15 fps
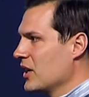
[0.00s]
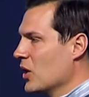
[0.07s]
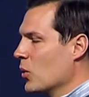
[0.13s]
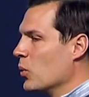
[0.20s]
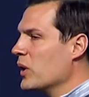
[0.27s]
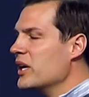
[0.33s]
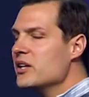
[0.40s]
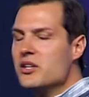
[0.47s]

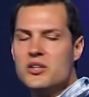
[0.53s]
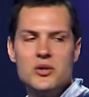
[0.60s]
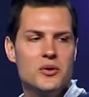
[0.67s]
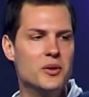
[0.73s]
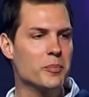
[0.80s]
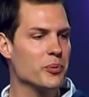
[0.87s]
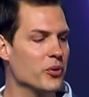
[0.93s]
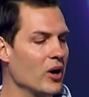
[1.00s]
We knew the
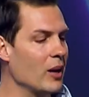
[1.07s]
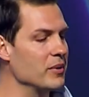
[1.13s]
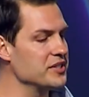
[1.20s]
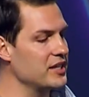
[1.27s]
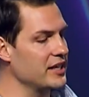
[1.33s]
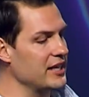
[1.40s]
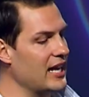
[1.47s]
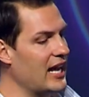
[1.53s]
promise
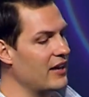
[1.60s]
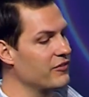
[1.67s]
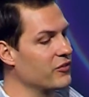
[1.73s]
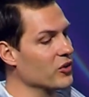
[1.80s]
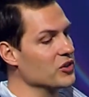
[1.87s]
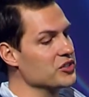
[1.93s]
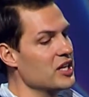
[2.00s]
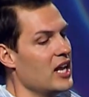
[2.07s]
that he had for
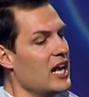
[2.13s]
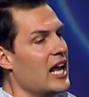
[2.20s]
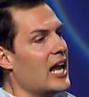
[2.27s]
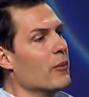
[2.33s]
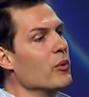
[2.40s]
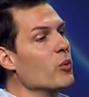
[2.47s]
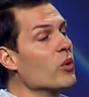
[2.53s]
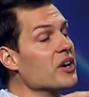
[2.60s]
us, and
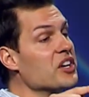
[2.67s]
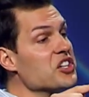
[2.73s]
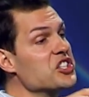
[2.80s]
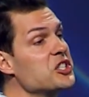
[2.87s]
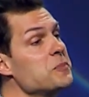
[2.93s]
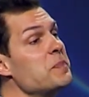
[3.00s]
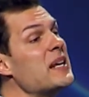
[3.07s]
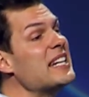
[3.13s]
we wanted to
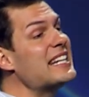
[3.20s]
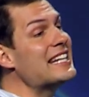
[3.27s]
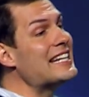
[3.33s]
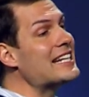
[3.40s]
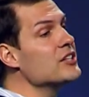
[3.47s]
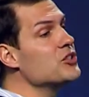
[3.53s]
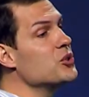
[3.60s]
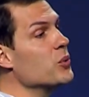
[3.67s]
speak it
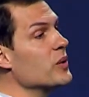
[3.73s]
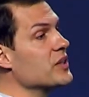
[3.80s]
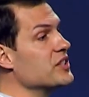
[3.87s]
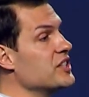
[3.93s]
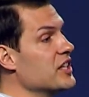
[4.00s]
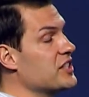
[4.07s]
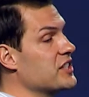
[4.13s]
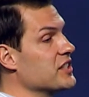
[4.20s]
into
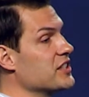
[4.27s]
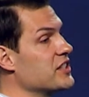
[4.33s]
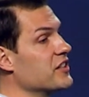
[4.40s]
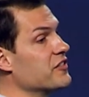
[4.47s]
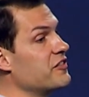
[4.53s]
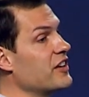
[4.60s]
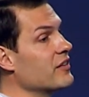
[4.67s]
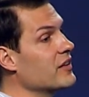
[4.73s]
existence, the
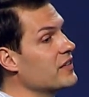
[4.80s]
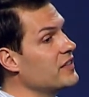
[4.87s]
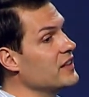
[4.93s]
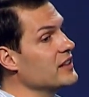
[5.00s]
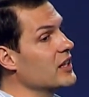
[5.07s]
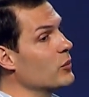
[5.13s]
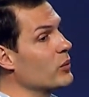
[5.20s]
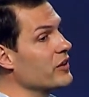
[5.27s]
very thing
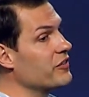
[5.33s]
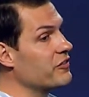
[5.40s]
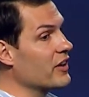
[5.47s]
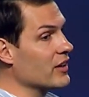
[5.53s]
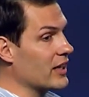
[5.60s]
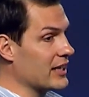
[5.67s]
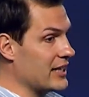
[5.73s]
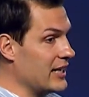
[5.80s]
that we felt
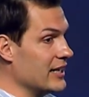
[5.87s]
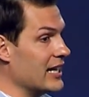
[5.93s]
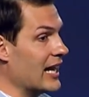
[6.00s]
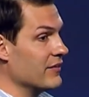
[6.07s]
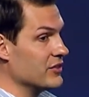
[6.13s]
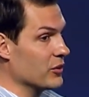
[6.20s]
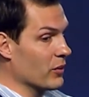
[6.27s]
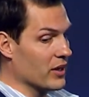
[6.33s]
like he gave
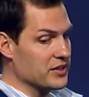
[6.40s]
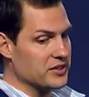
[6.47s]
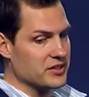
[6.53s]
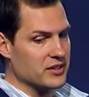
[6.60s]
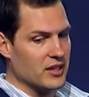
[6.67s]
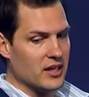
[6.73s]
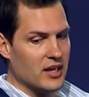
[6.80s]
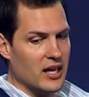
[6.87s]
to us.
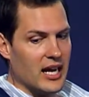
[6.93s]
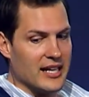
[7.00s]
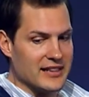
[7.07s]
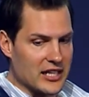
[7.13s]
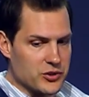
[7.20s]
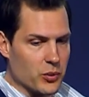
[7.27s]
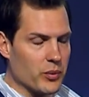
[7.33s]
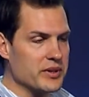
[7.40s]
And
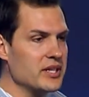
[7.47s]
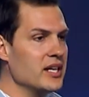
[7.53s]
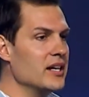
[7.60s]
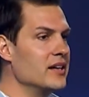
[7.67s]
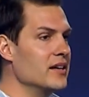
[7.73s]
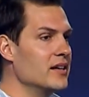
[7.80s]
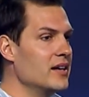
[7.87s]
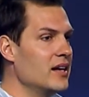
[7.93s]
that's what we did.
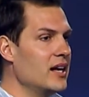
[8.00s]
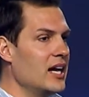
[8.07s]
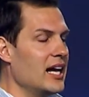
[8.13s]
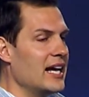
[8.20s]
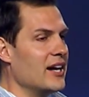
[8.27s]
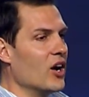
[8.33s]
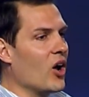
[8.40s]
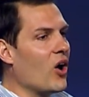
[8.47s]

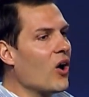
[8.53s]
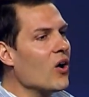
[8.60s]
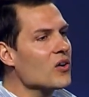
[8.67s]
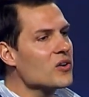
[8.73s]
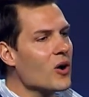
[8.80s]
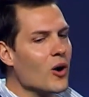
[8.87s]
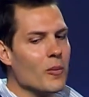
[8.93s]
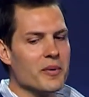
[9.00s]
And it all
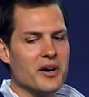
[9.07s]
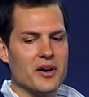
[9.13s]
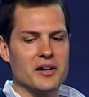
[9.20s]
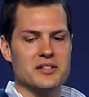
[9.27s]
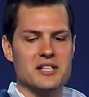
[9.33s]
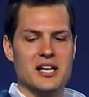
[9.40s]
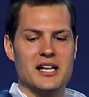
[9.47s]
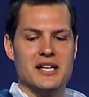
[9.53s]
culminated on a
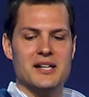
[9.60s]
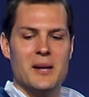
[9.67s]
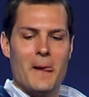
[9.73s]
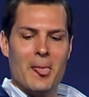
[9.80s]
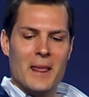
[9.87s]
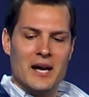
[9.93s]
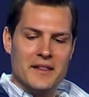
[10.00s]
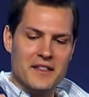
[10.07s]
day
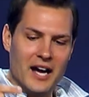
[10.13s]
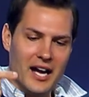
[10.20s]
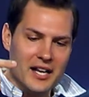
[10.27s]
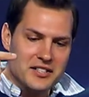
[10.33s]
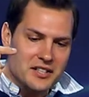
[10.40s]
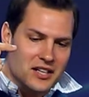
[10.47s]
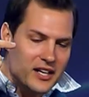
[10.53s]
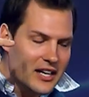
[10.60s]

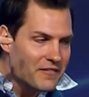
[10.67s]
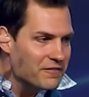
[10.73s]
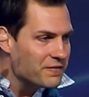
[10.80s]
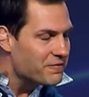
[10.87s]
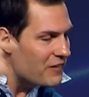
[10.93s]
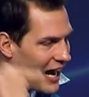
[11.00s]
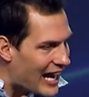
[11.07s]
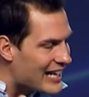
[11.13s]
that
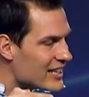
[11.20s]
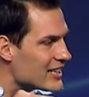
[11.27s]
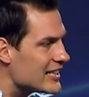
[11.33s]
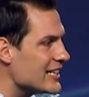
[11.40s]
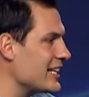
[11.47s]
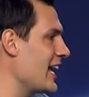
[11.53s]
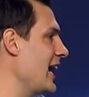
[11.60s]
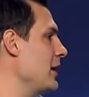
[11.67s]
finally
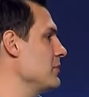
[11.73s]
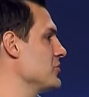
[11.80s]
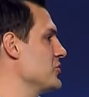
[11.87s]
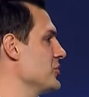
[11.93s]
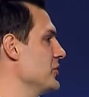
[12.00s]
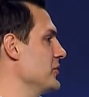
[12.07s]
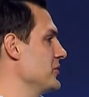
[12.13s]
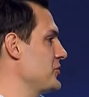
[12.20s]
came
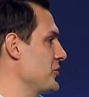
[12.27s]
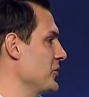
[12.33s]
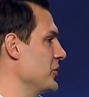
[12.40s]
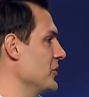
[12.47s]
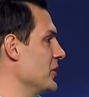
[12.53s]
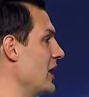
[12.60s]
true,